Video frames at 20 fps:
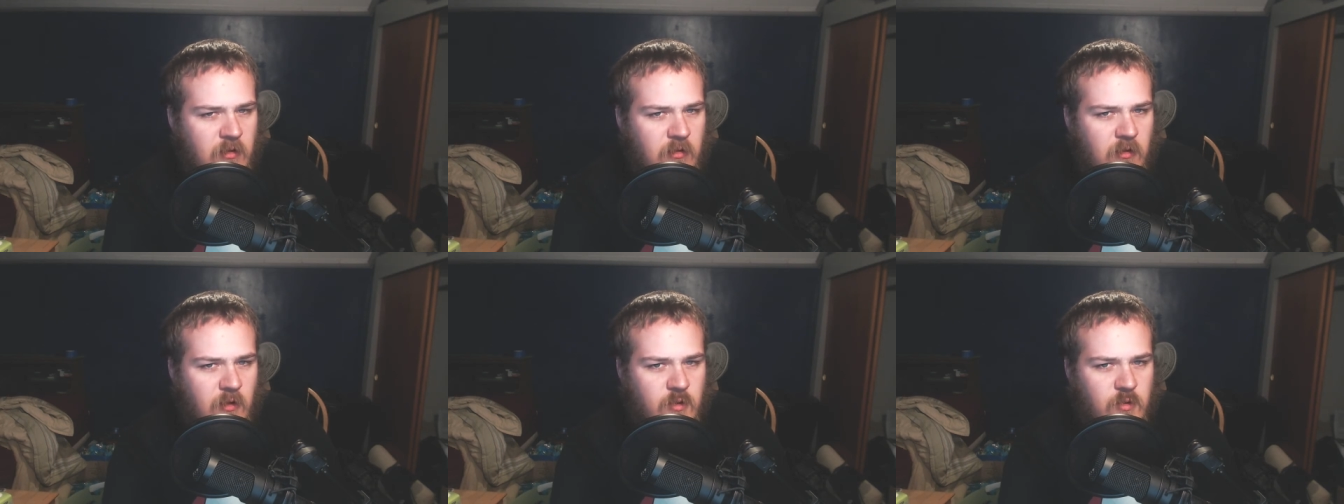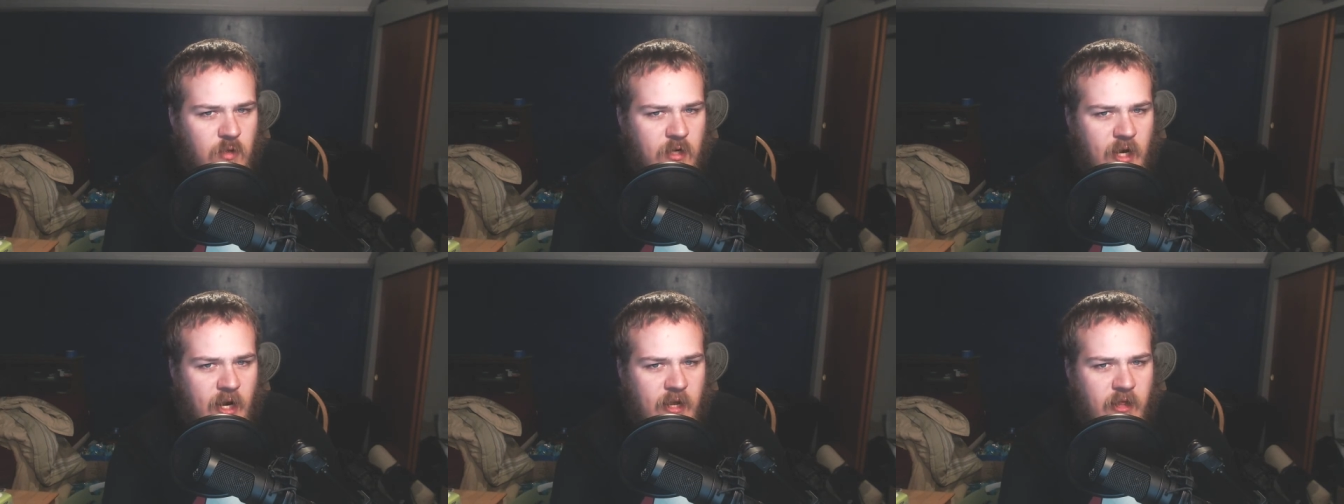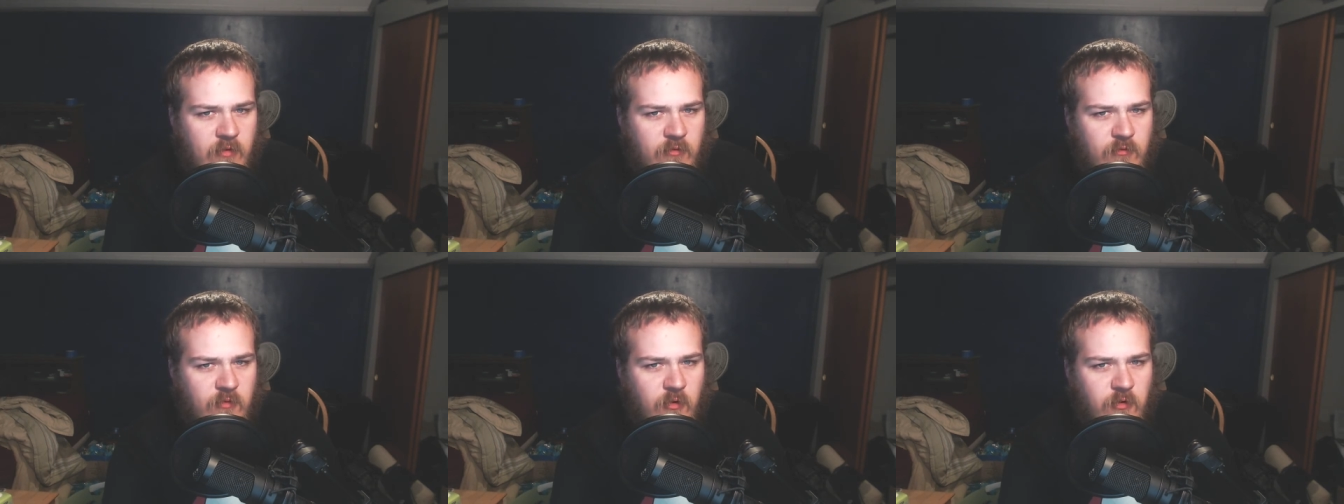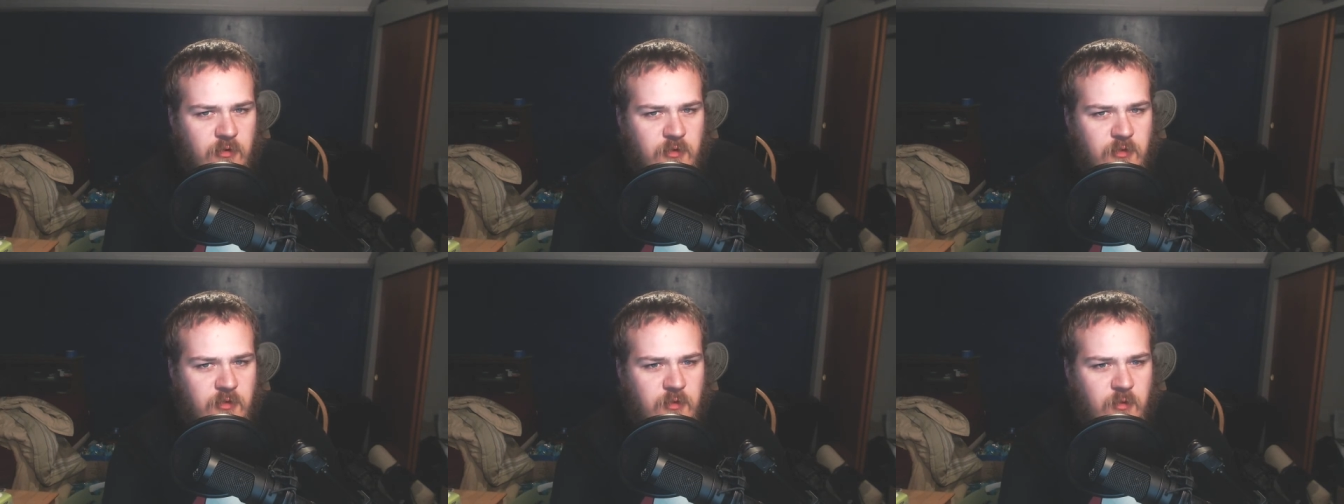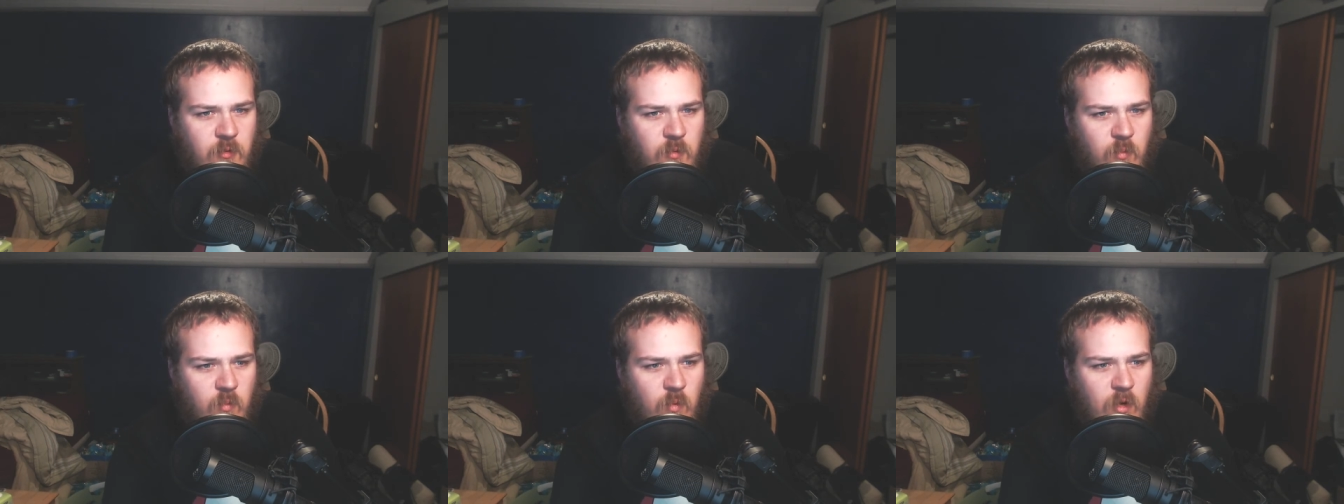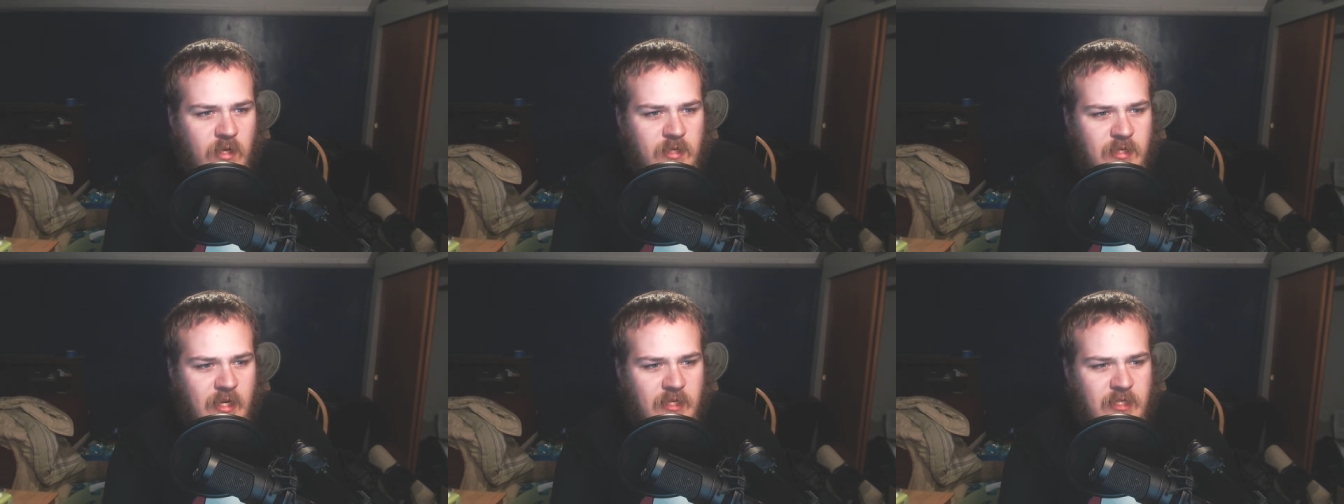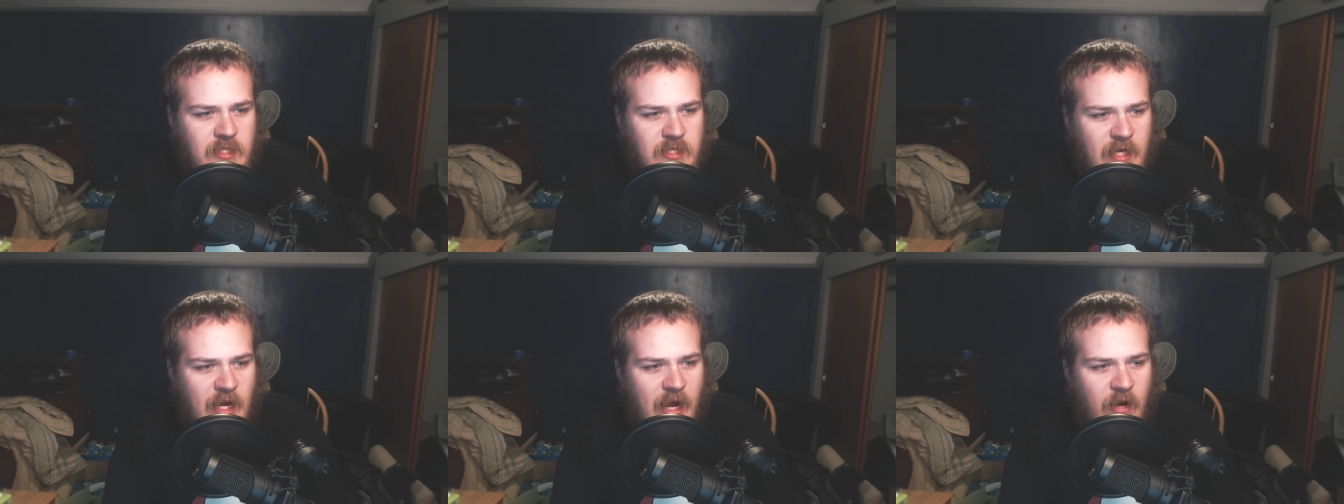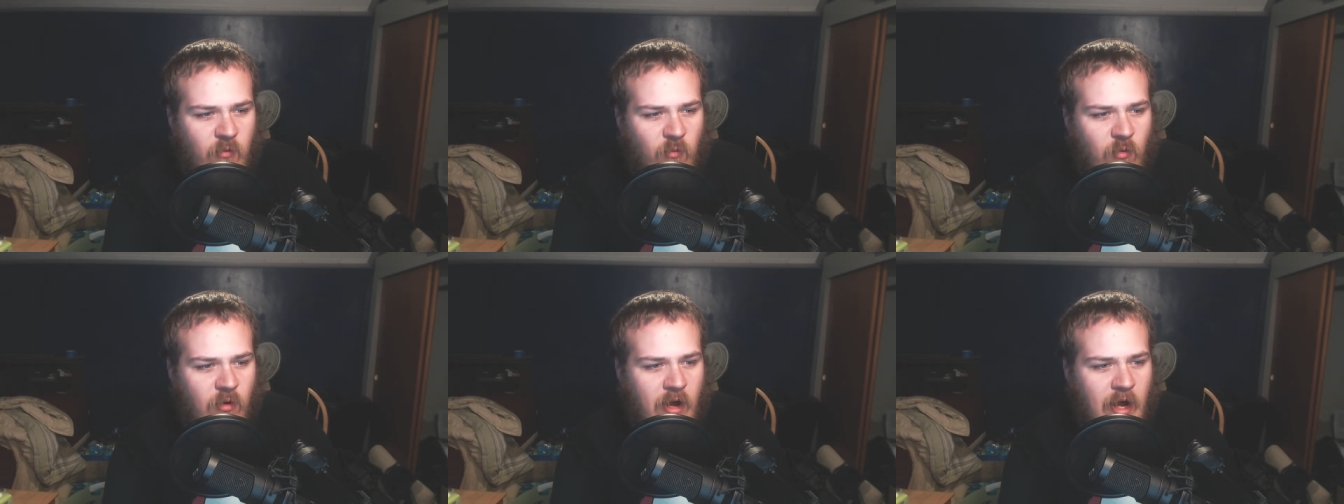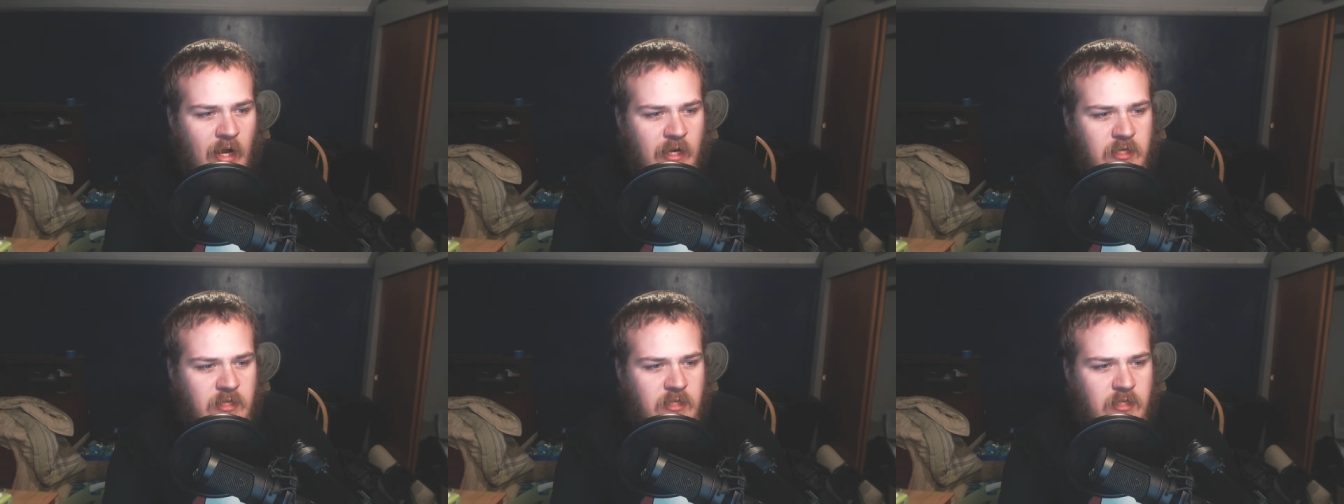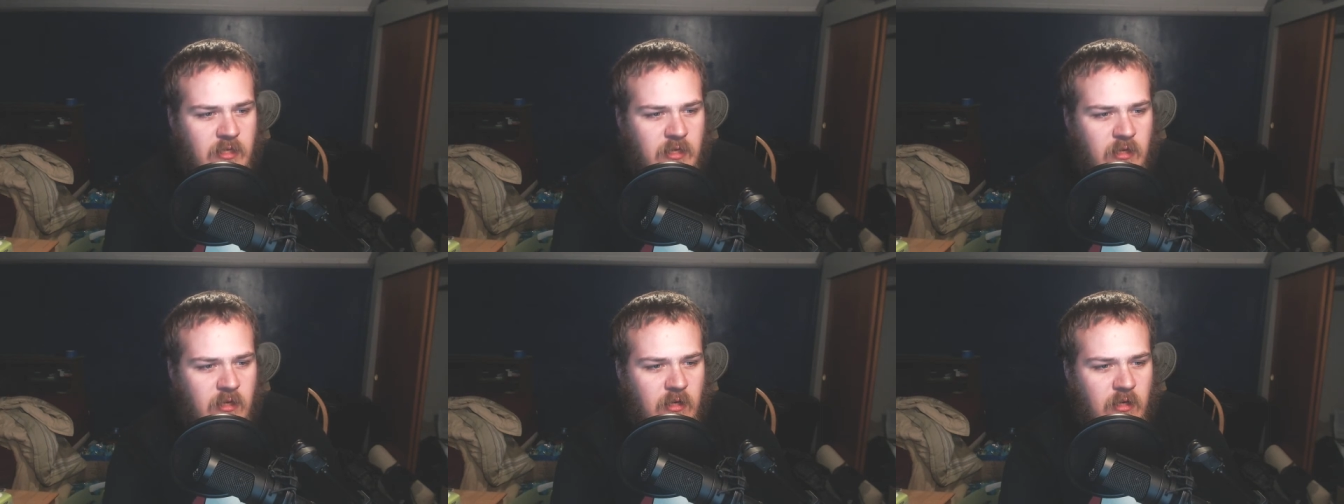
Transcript: Those were kind of the first ones I sat and watched.